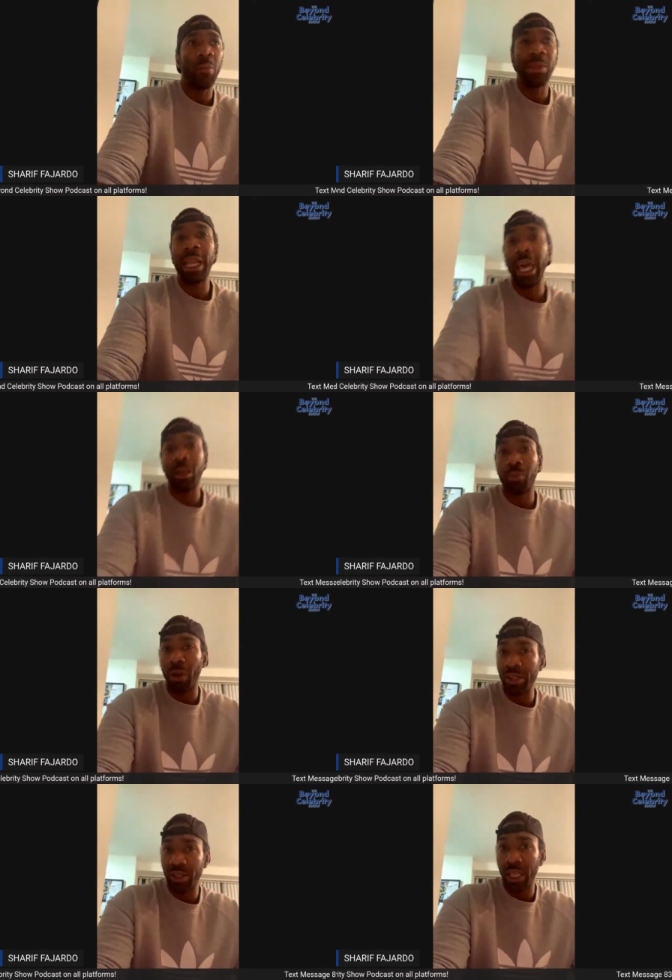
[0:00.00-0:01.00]
leg
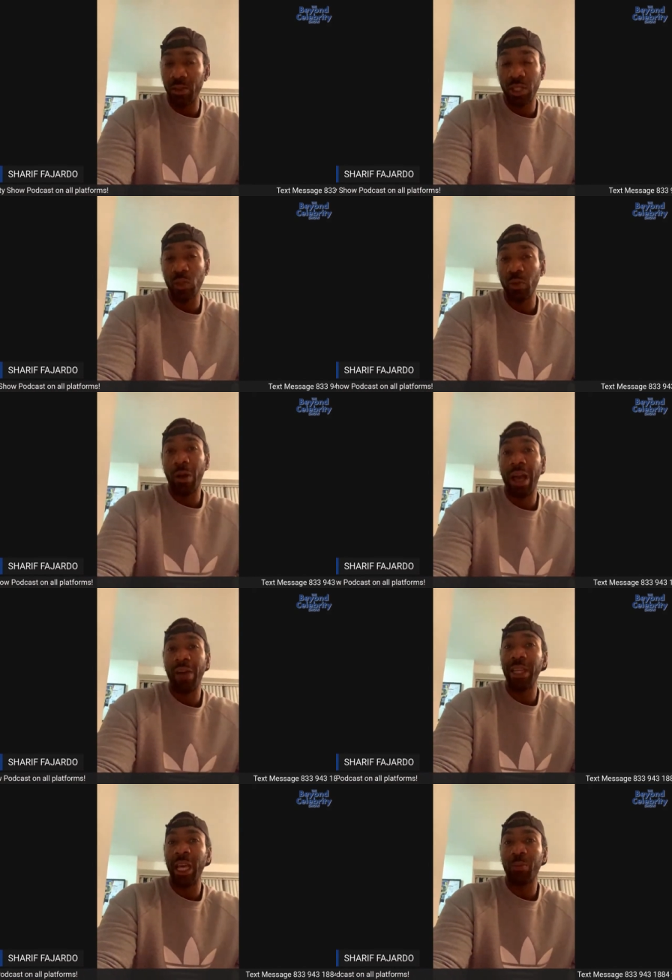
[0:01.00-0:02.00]
pressing. Since we don't have
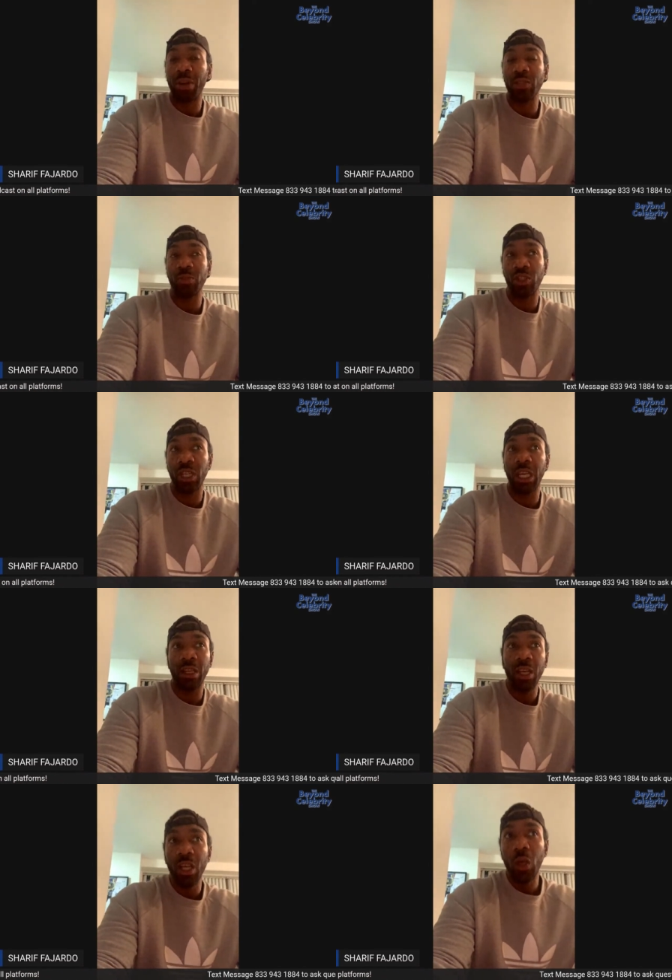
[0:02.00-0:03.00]
a leg press
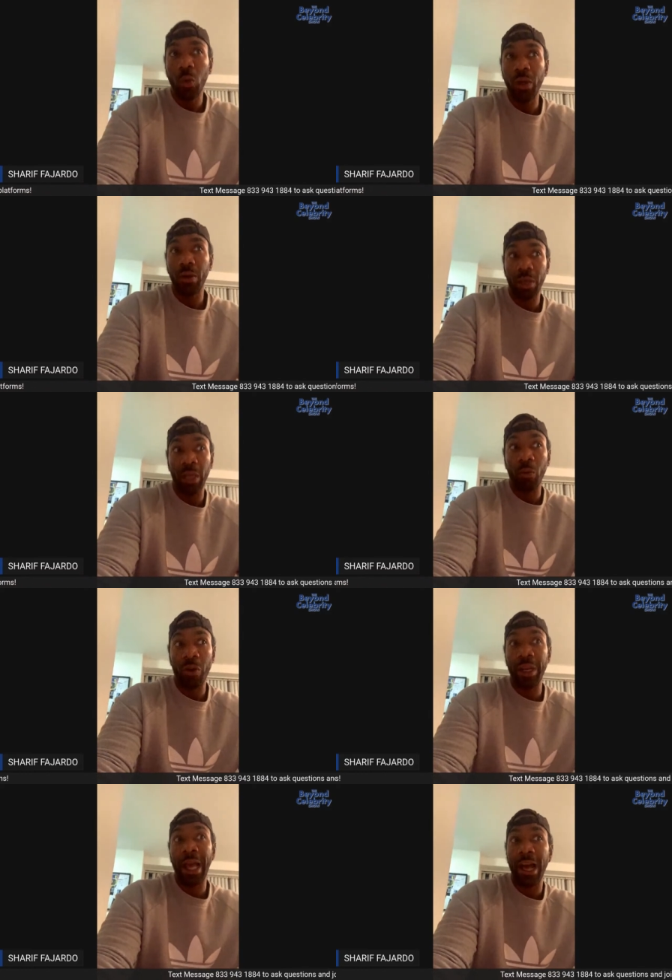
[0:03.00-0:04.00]
machine and we're
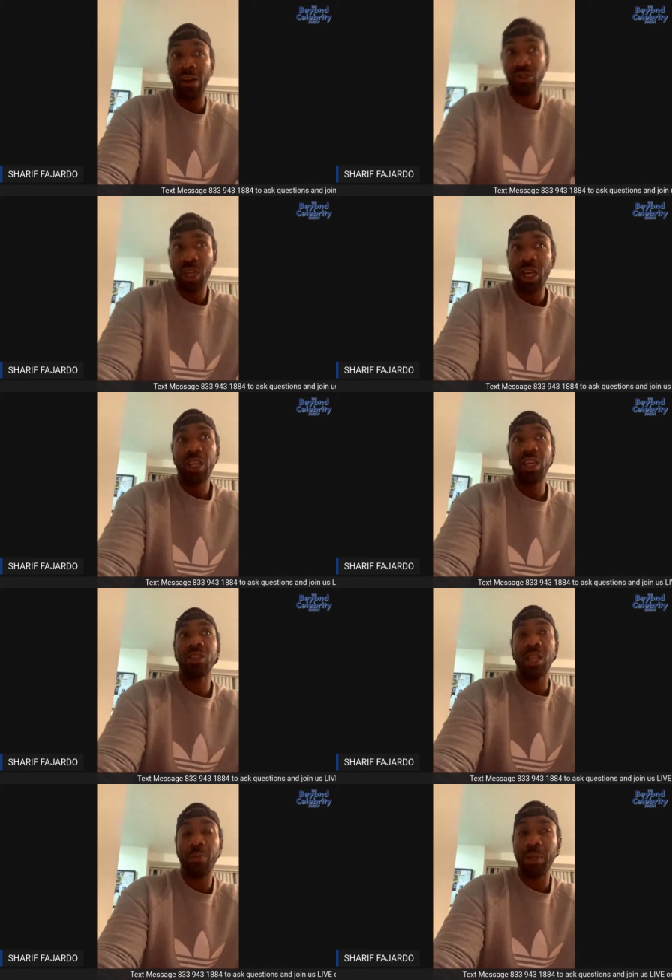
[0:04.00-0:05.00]
in the house, you're
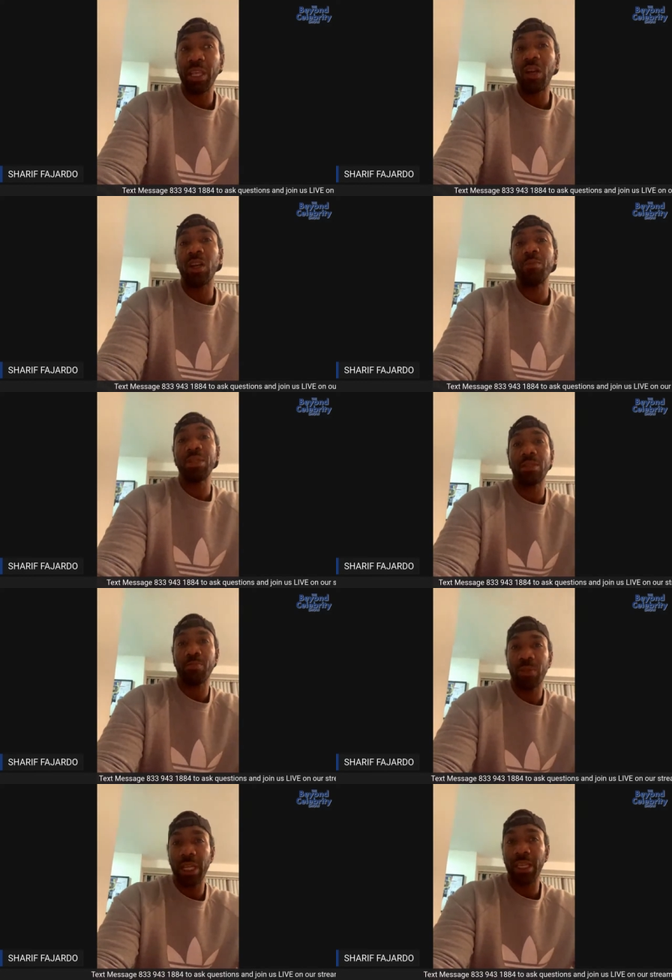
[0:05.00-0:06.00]
typically going to be
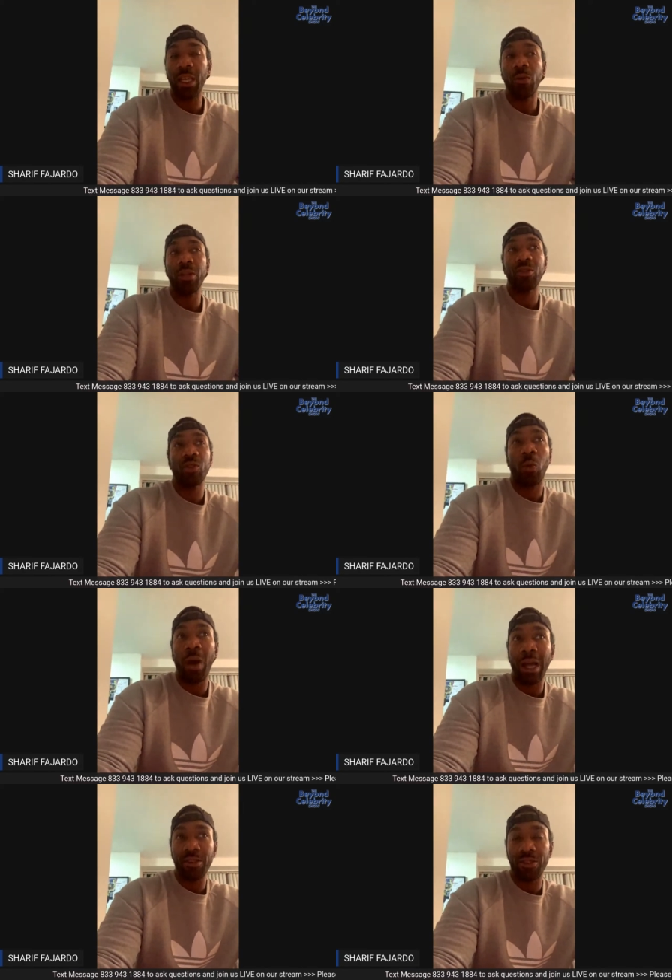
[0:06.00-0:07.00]
sticking with
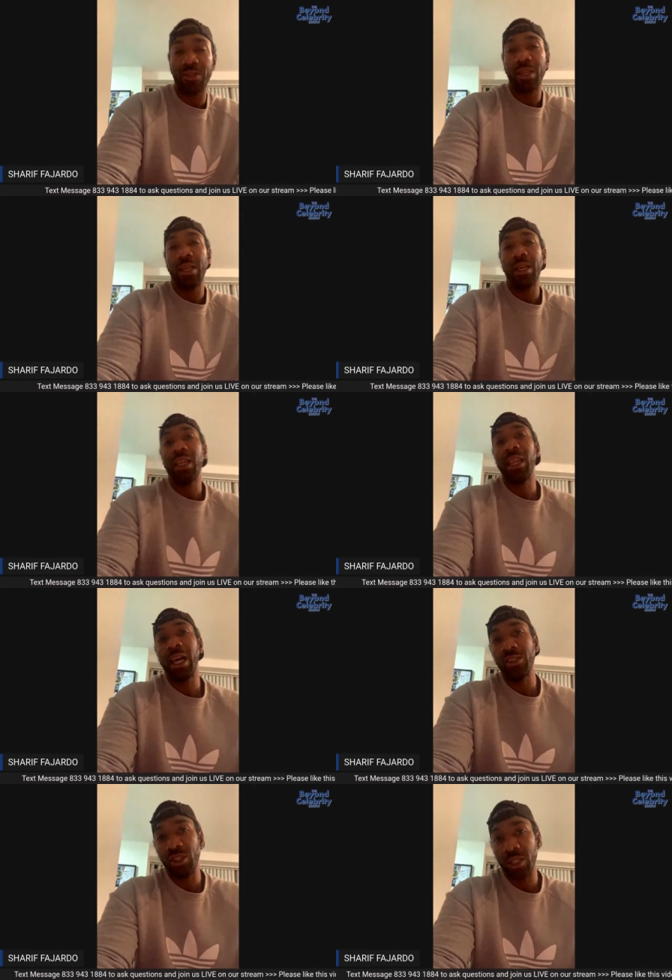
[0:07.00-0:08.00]
squats,
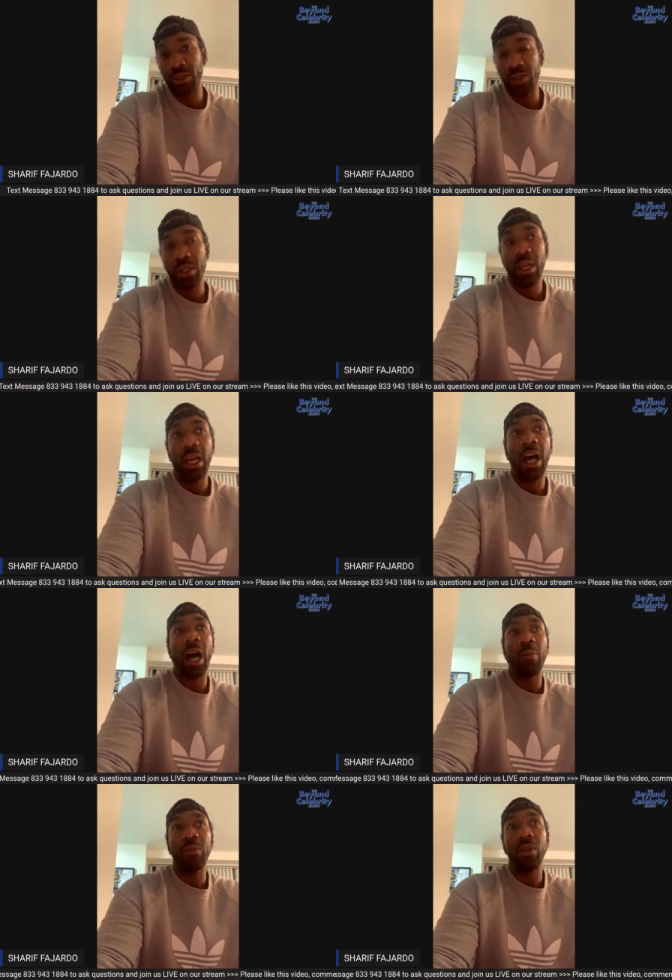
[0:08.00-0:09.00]
lunges.
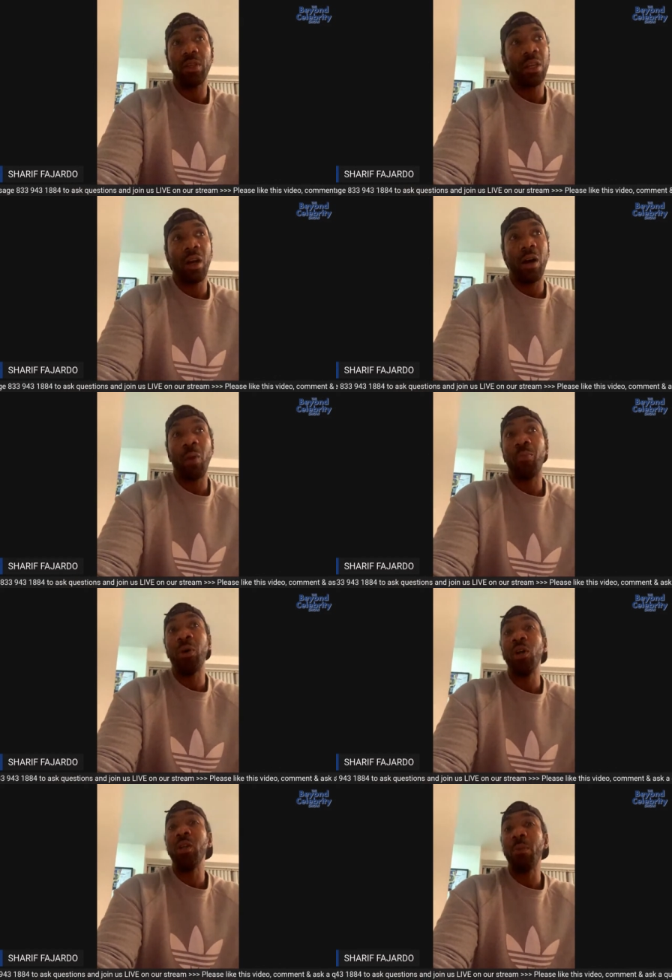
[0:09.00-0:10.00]
A
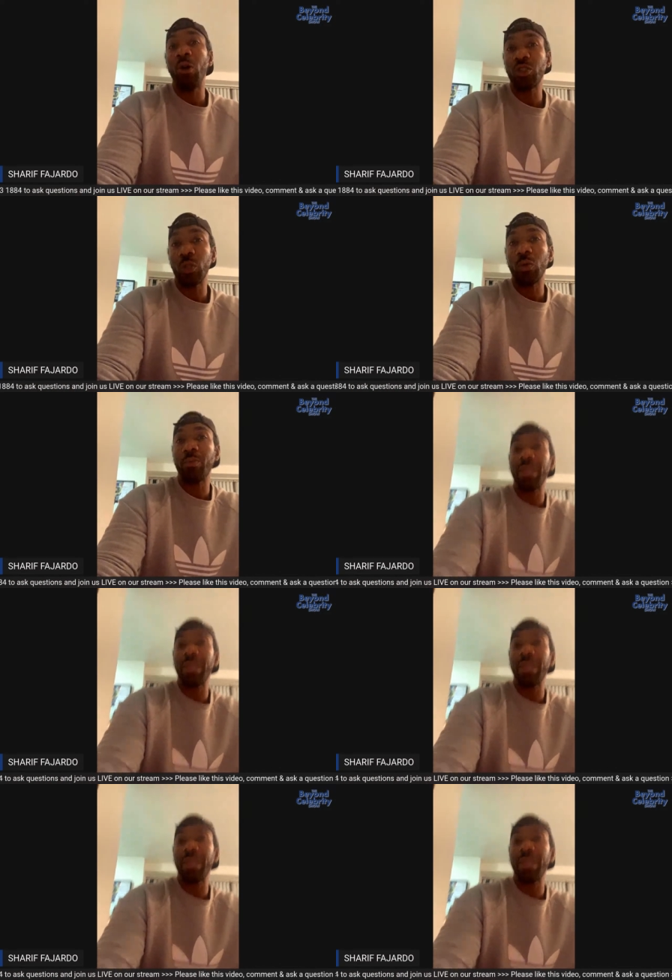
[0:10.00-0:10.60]
pull motion would